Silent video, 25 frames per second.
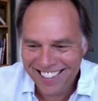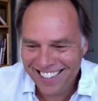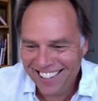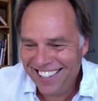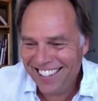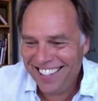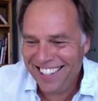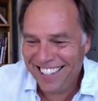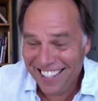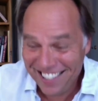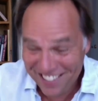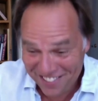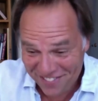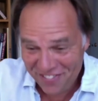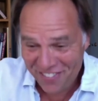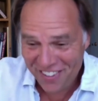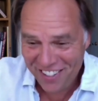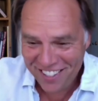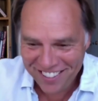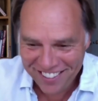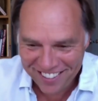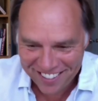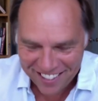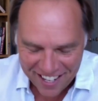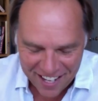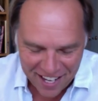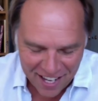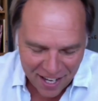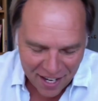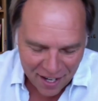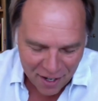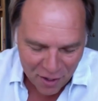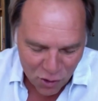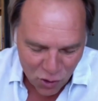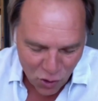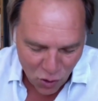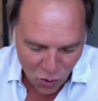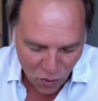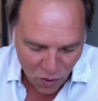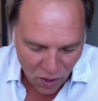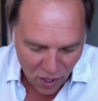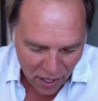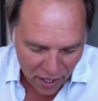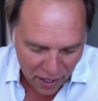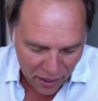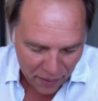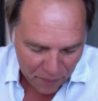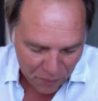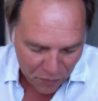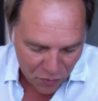that's very good. So
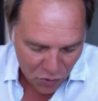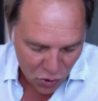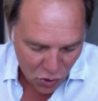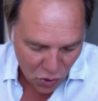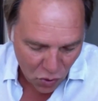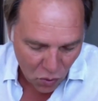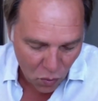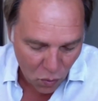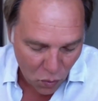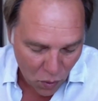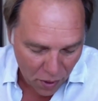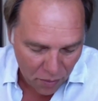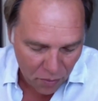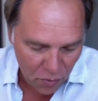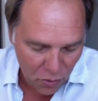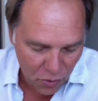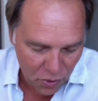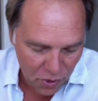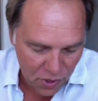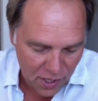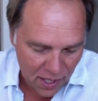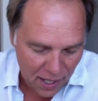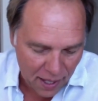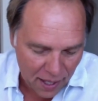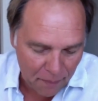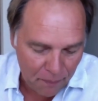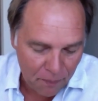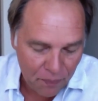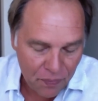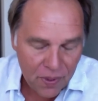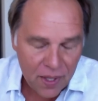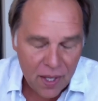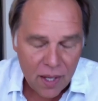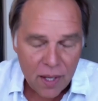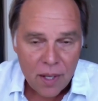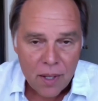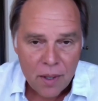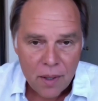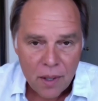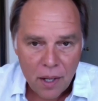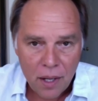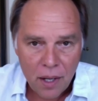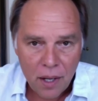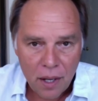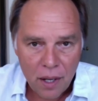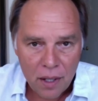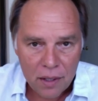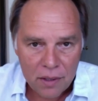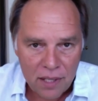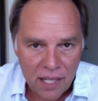so one more time.
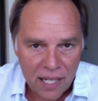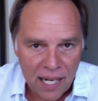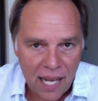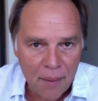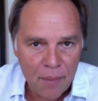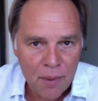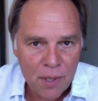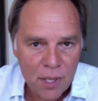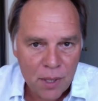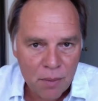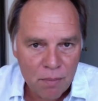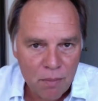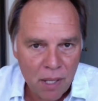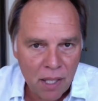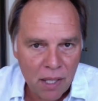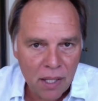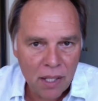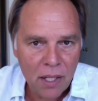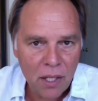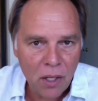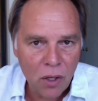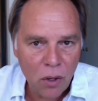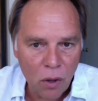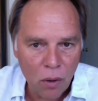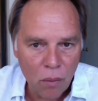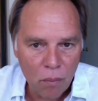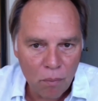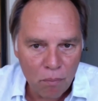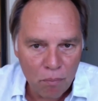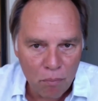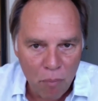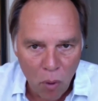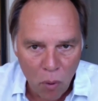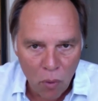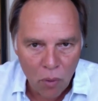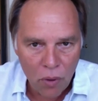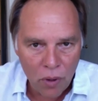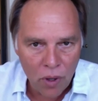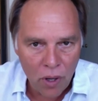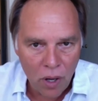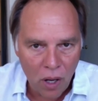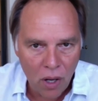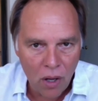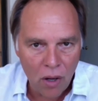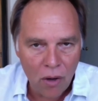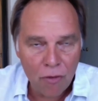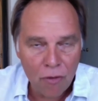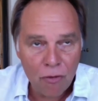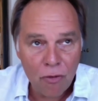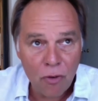Dynamics and melody are
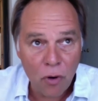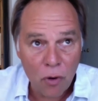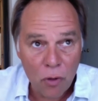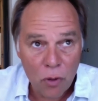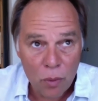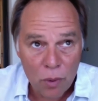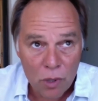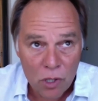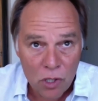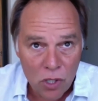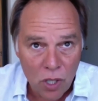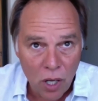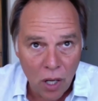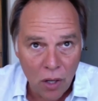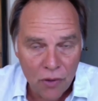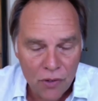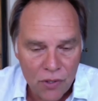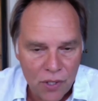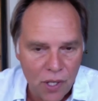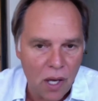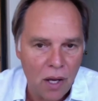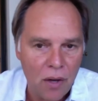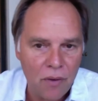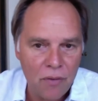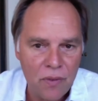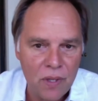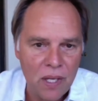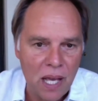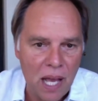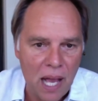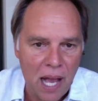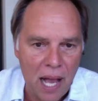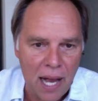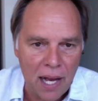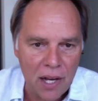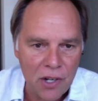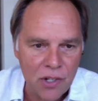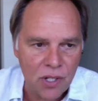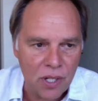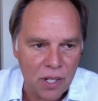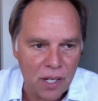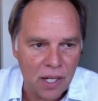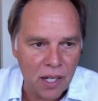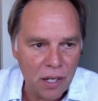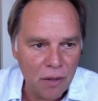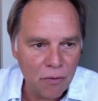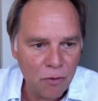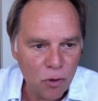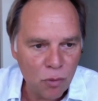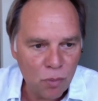the results of the action.
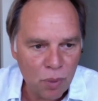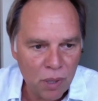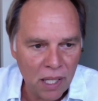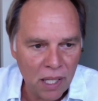And if you play